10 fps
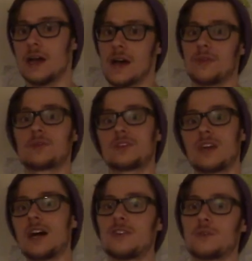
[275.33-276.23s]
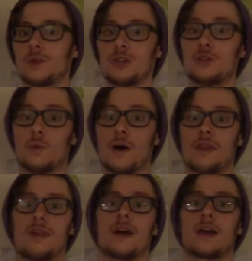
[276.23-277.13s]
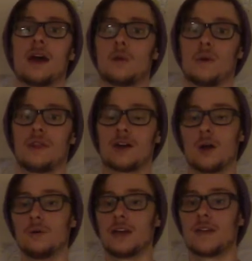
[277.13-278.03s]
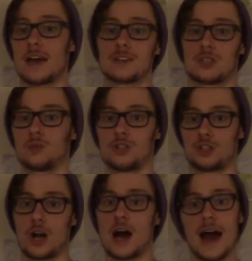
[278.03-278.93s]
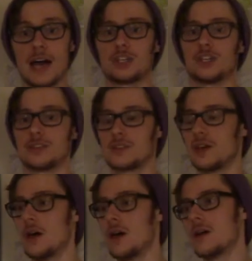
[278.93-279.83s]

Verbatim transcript: and they're designed to really do one thing and one thing only, and that's SHA hashes.